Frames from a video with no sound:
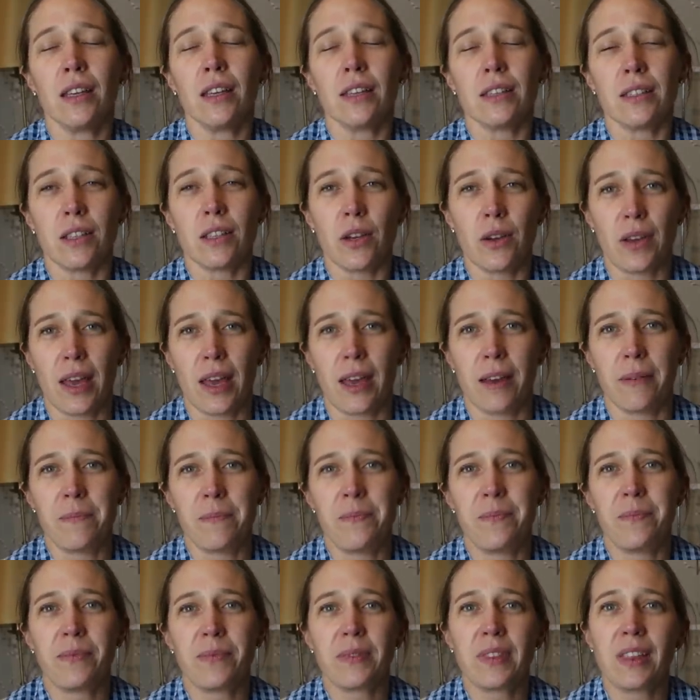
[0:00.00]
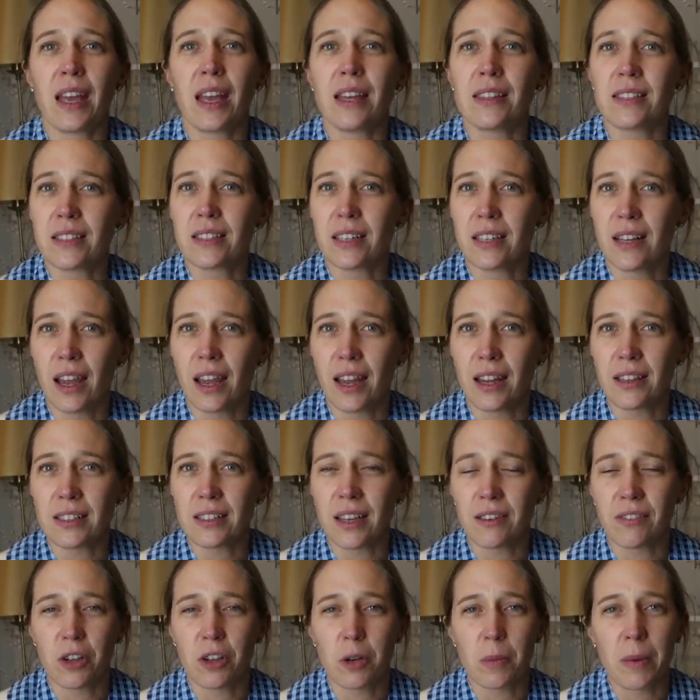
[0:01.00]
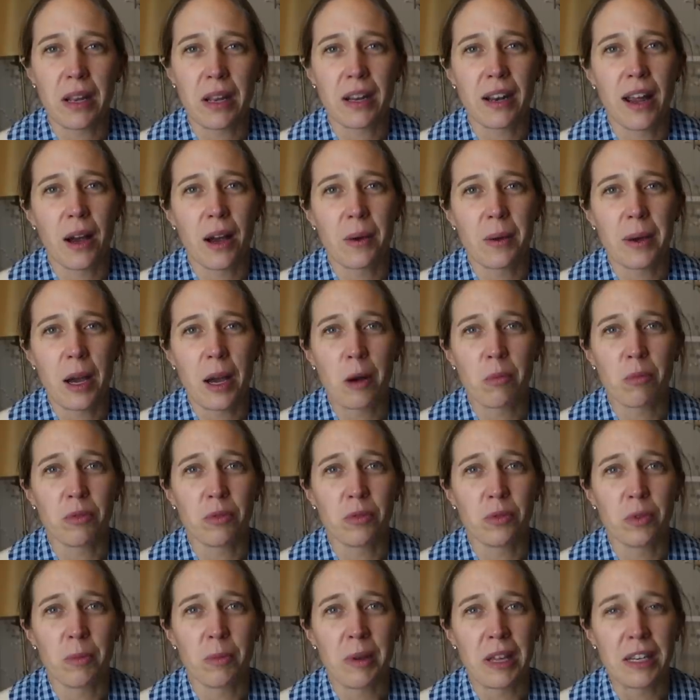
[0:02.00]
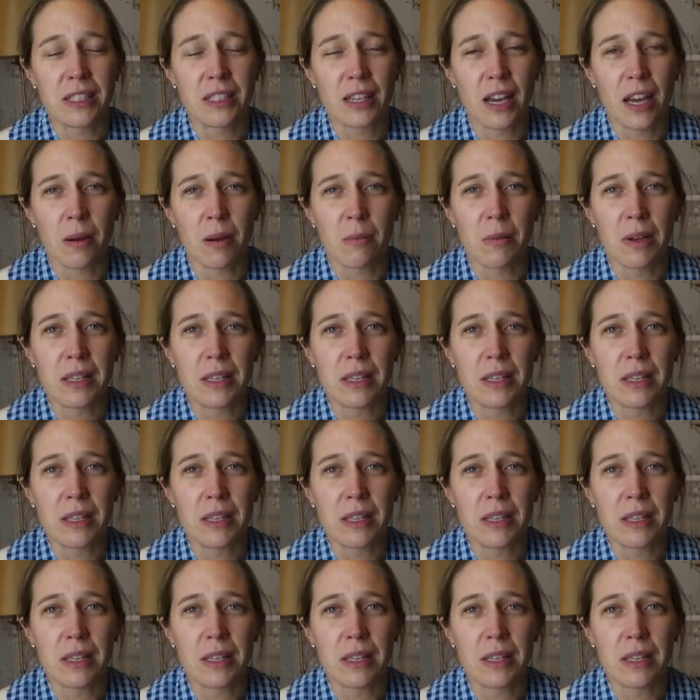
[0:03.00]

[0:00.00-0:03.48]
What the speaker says: So yeah, that's tonight. I've got about an hour now before bedtime.